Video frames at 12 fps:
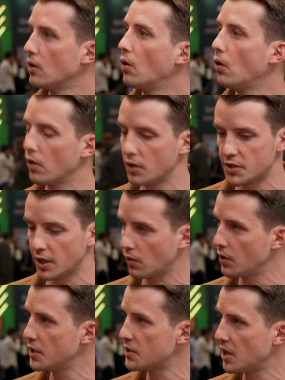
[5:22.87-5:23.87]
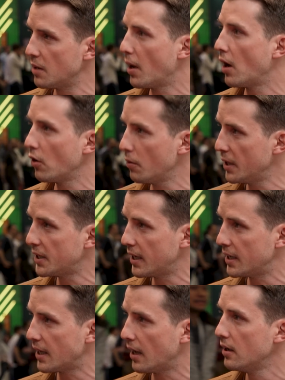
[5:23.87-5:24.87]
or security schema or
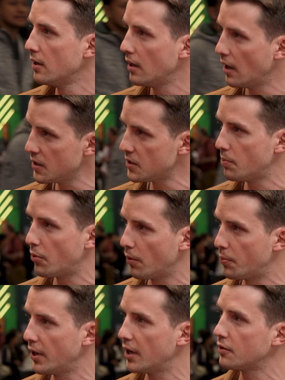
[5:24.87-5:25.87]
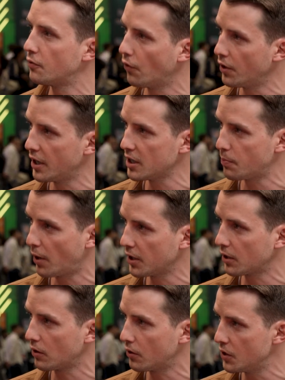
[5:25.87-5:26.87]
metadata as appropriate for that
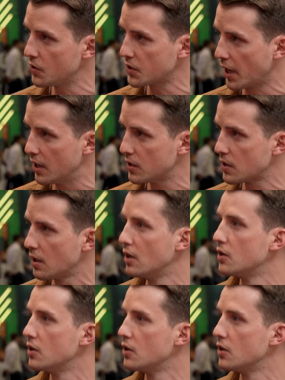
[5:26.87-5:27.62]
particular use case,